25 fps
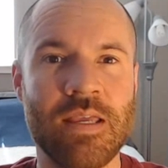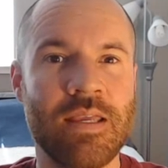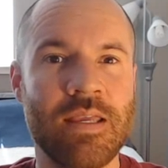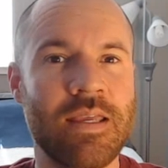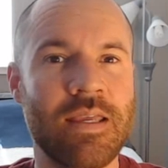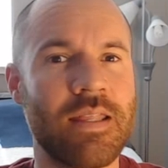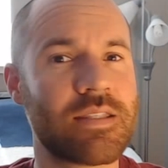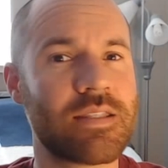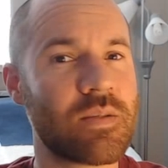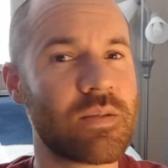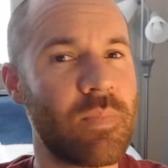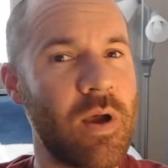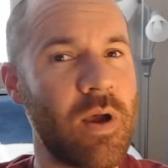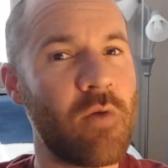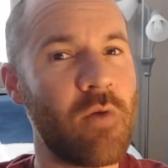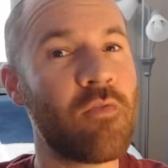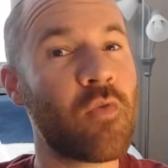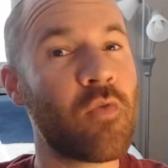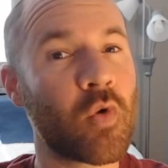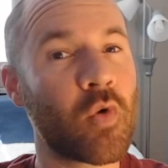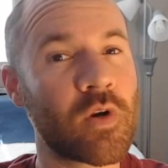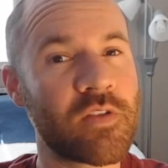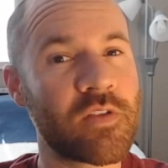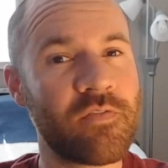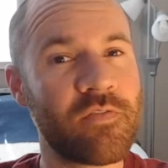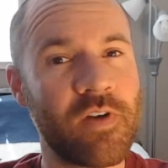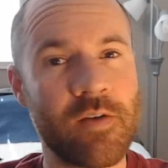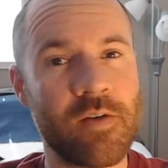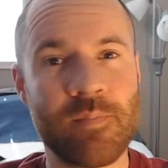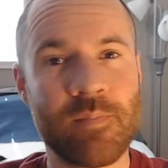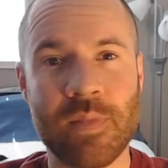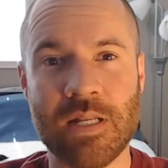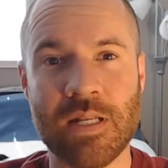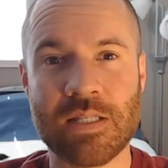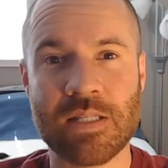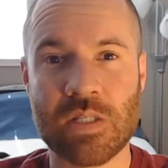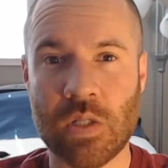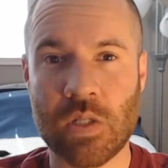It's about 45
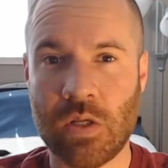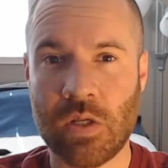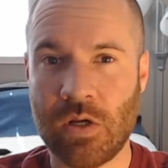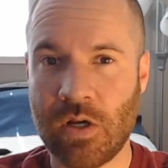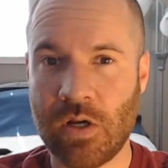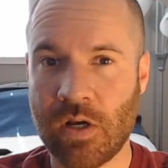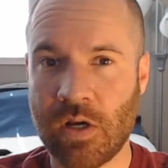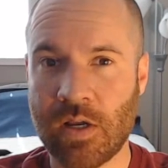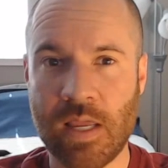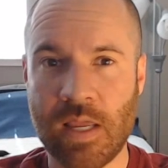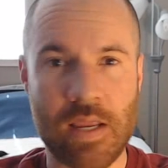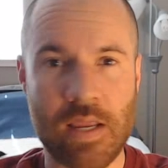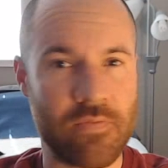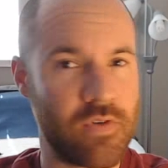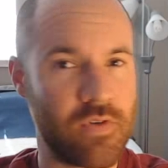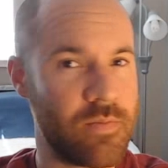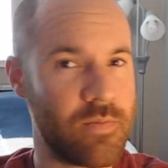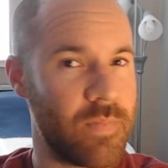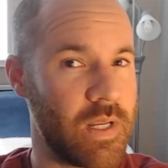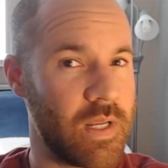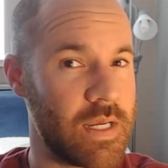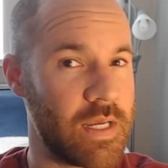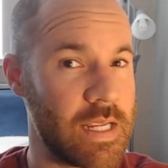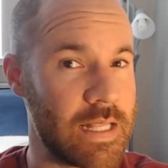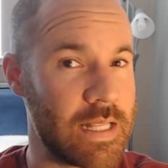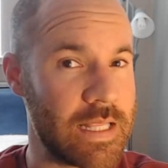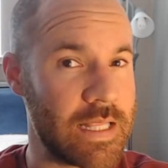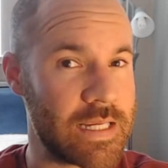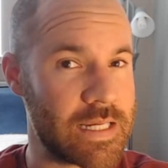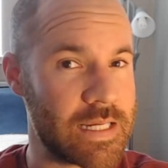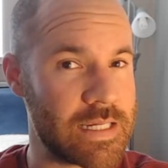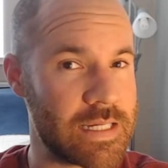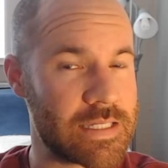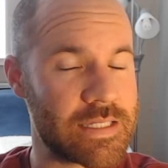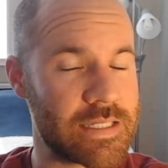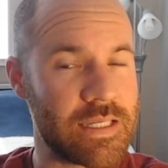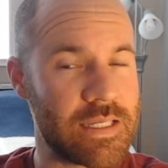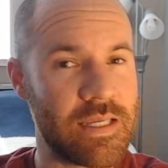minutes long every Monday, like I
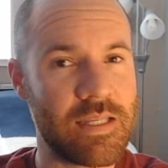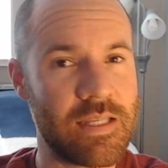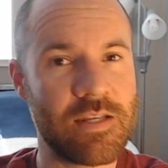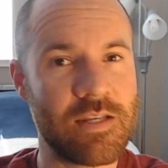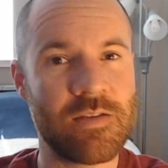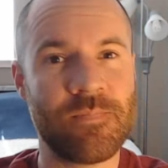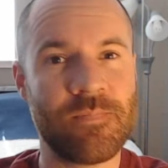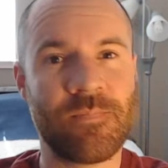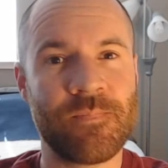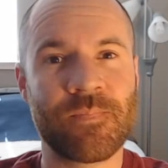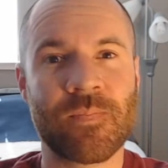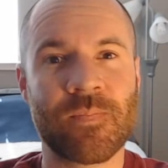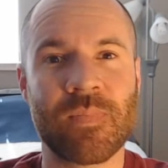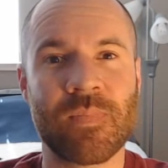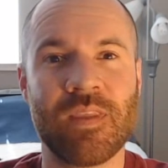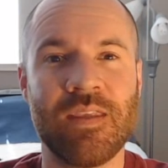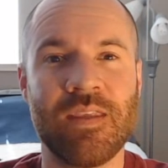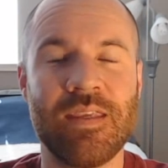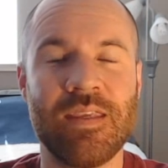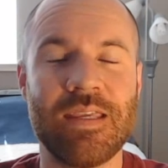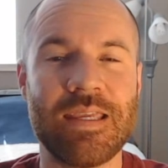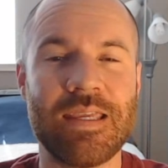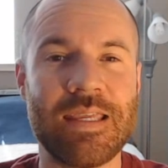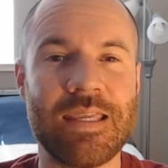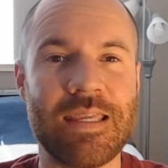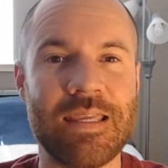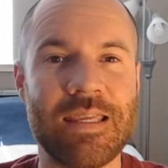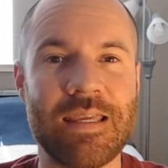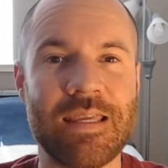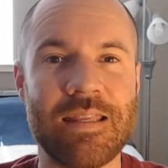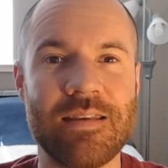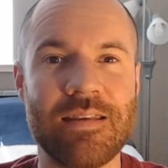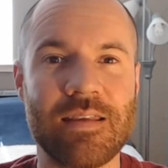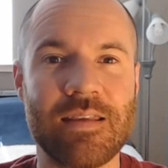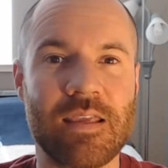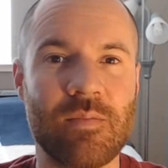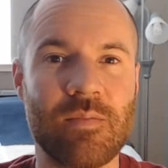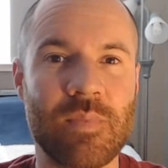said, and
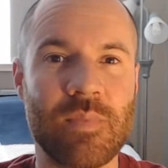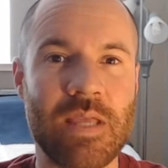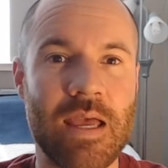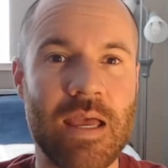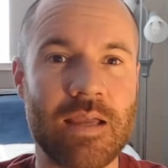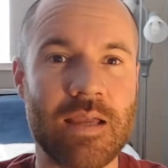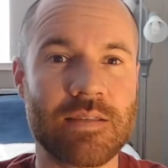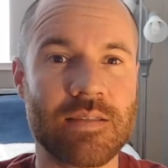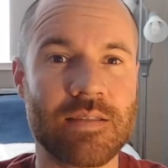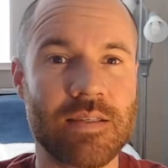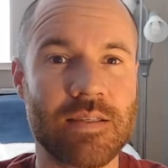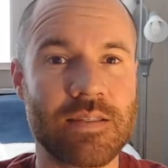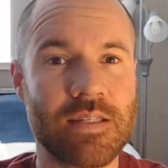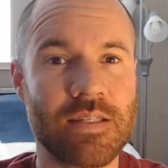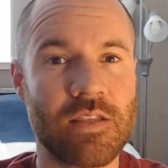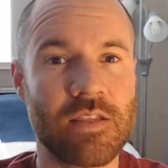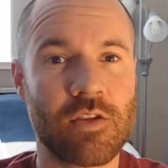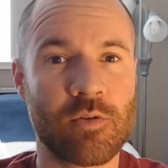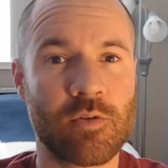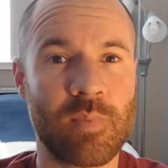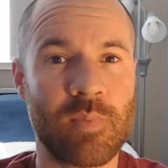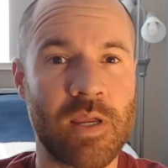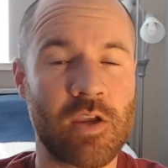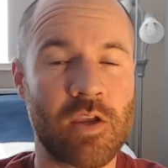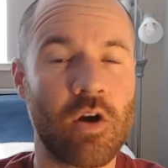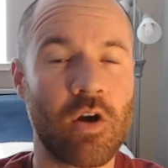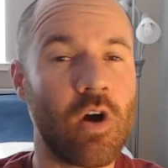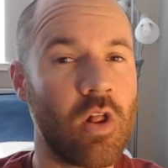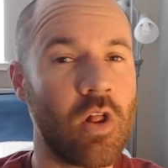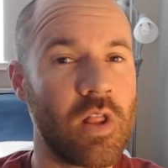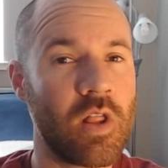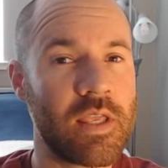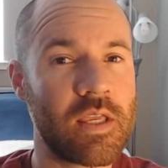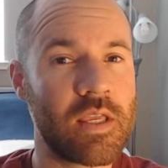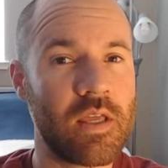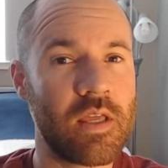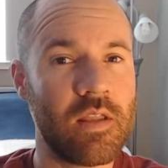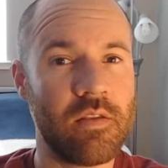it can be accessed either by
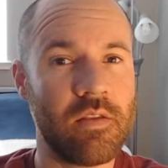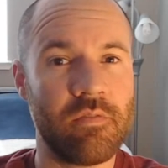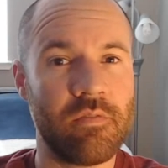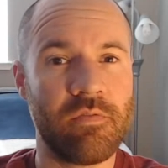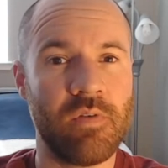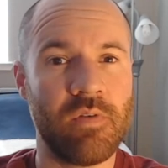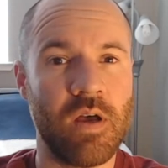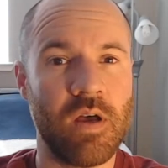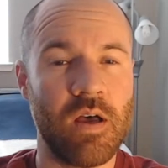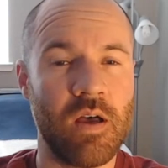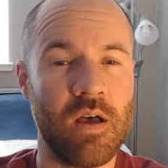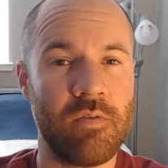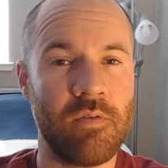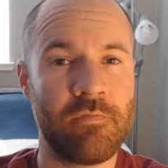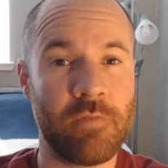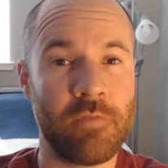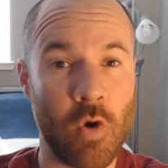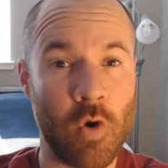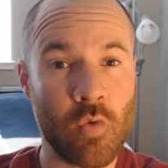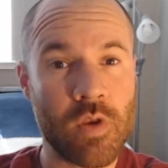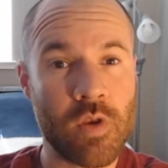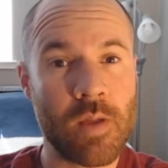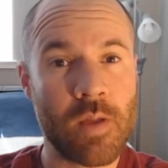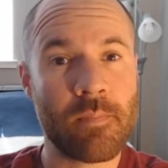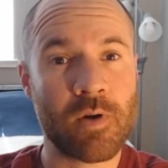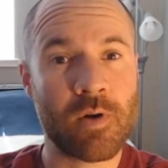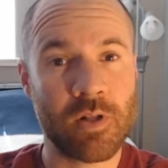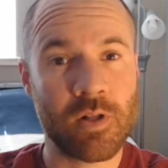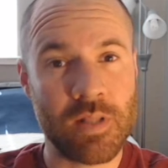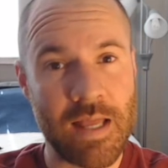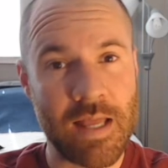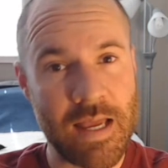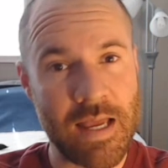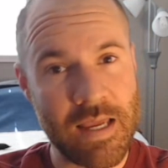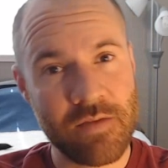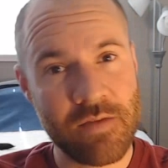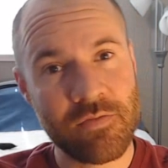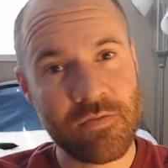calling a phone number
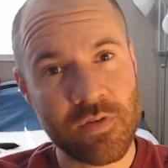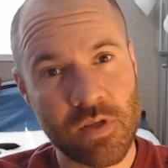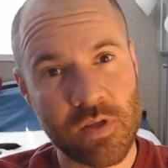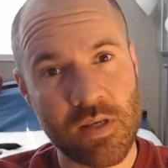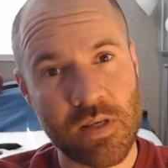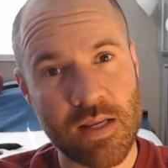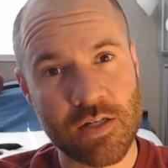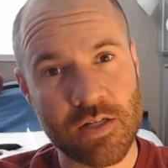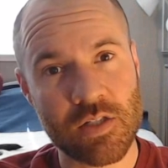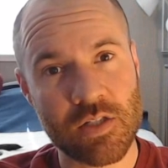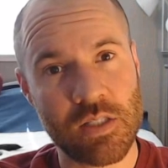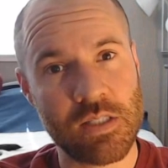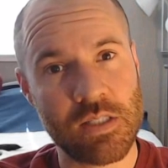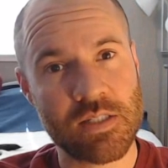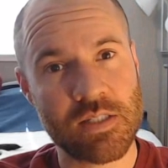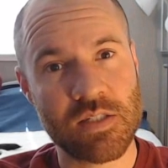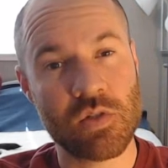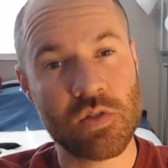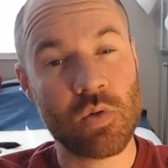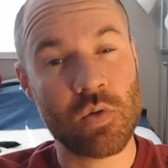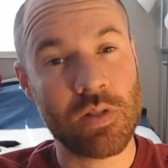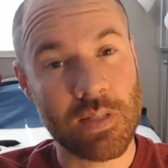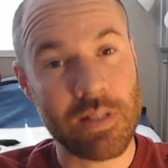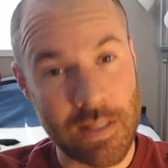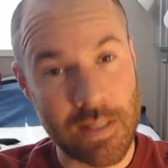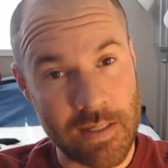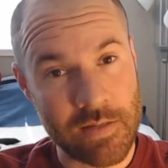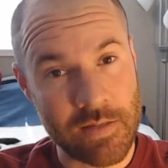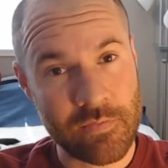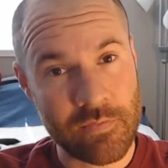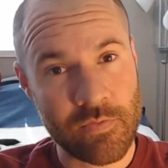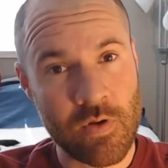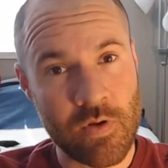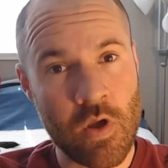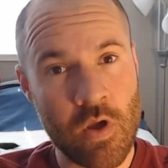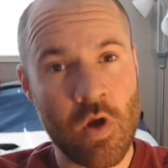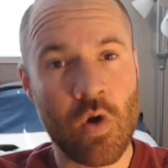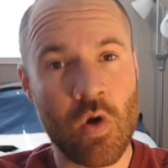live. You can actually listen to it live,
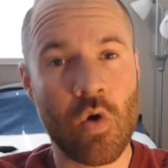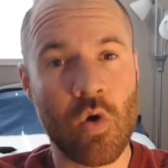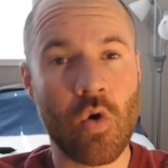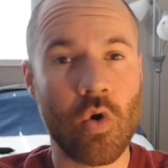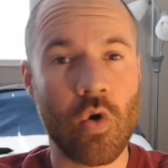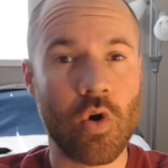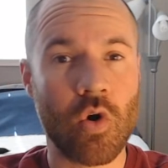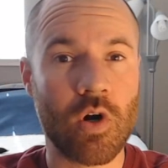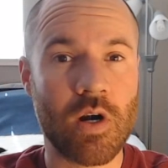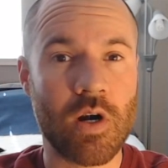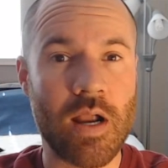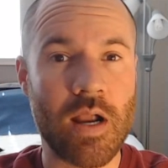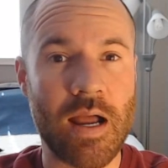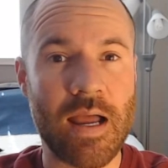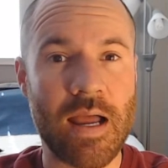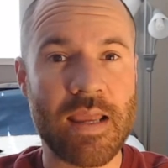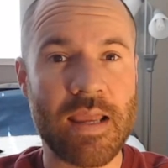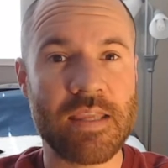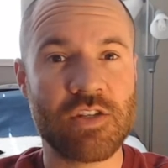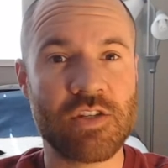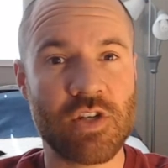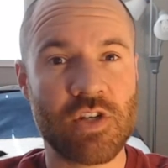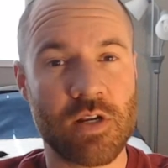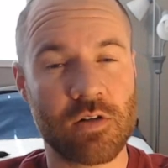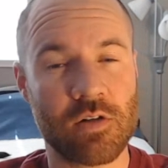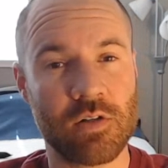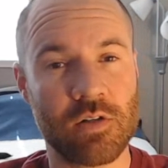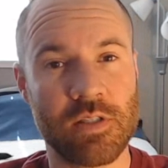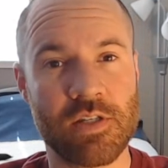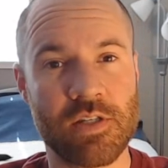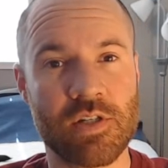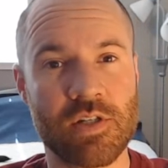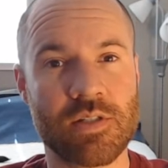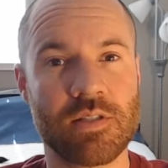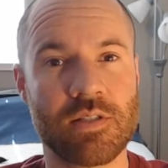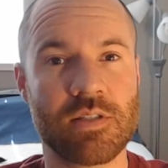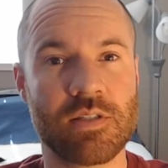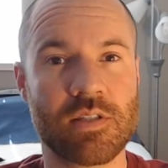or I generally
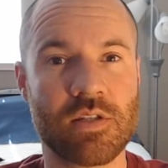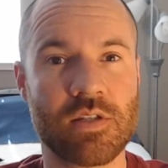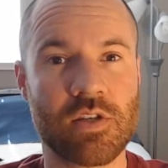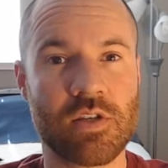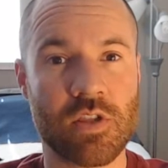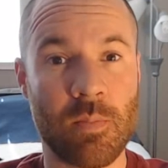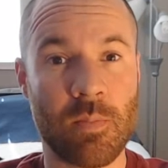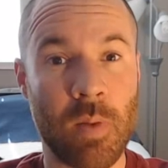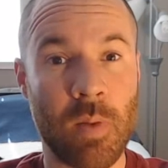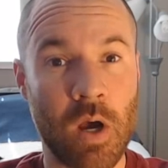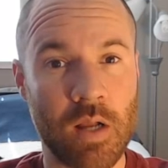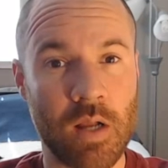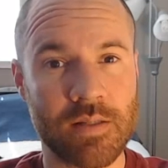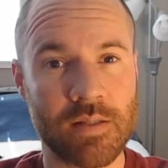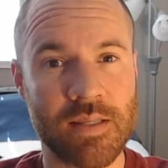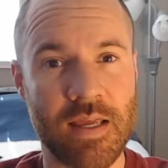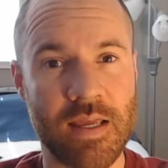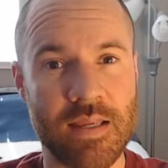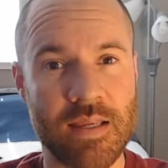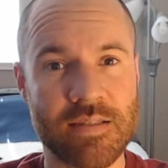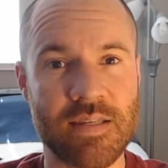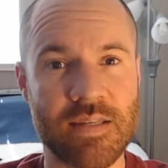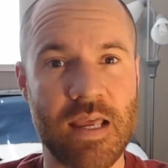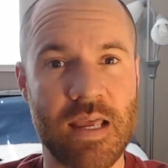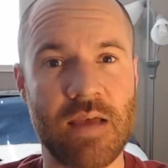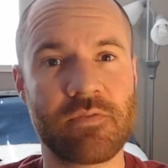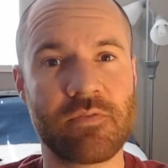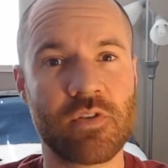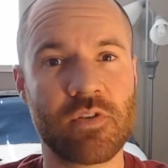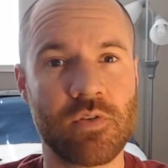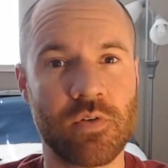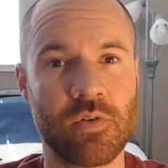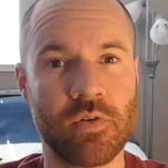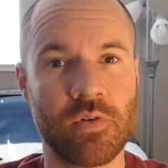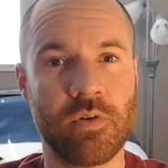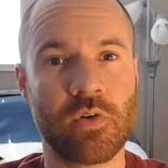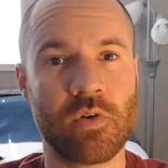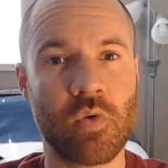just listen to the podcast after
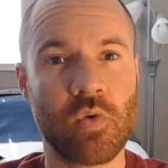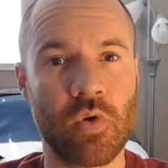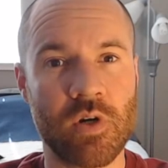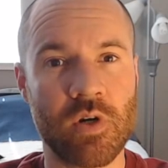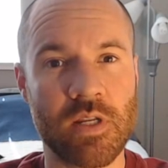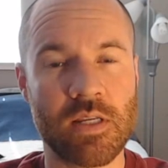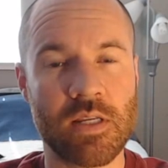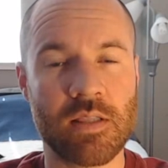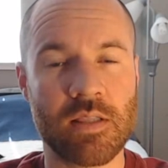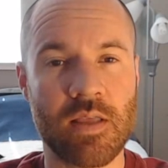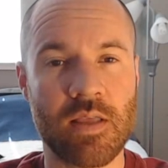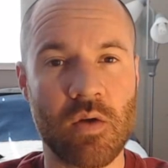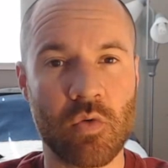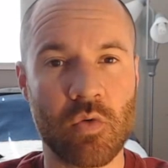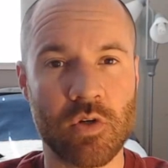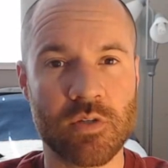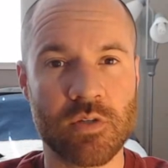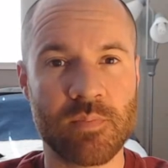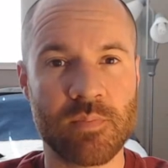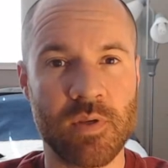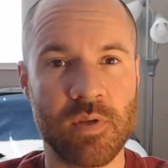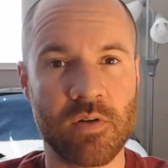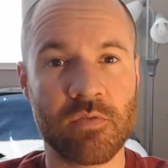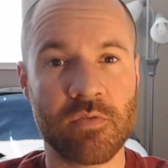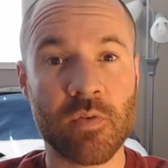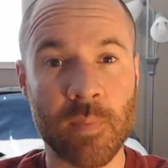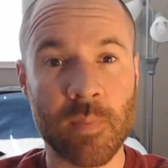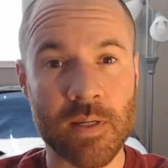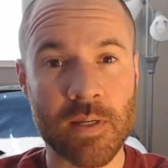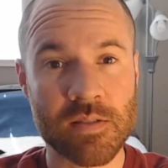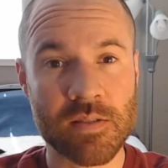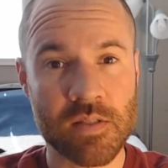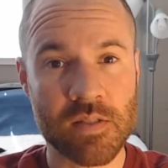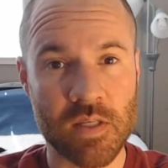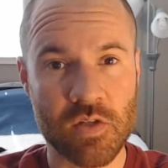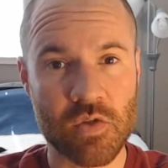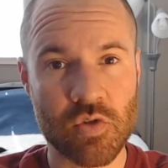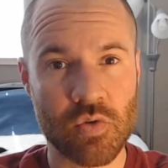the recording. That works better for my
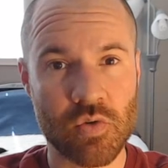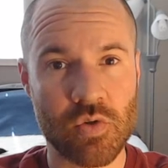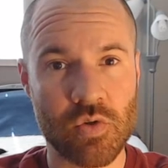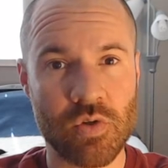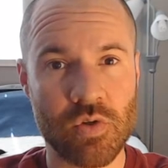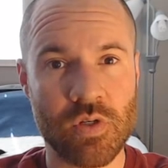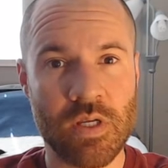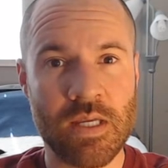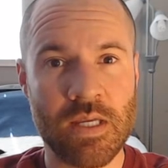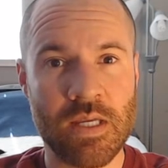schedule.